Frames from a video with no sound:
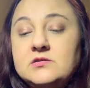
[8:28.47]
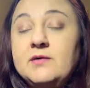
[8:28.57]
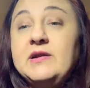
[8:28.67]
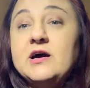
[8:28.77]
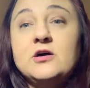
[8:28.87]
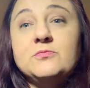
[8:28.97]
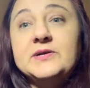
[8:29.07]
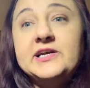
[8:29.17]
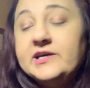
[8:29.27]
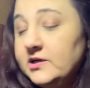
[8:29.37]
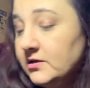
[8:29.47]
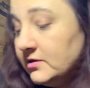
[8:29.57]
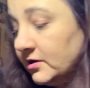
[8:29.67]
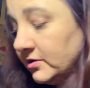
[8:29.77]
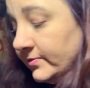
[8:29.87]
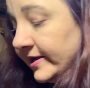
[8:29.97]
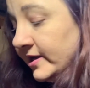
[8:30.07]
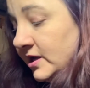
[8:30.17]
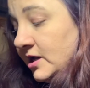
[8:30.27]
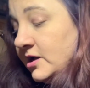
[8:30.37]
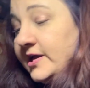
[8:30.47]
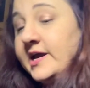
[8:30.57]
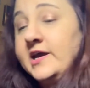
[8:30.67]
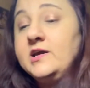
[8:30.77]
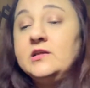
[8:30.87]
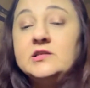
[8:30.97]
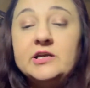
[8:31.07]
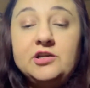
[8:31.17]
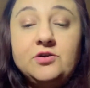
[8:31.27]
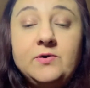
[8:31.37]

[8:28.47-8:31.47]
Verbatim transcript: I'm not opening it all the way. Okay, then you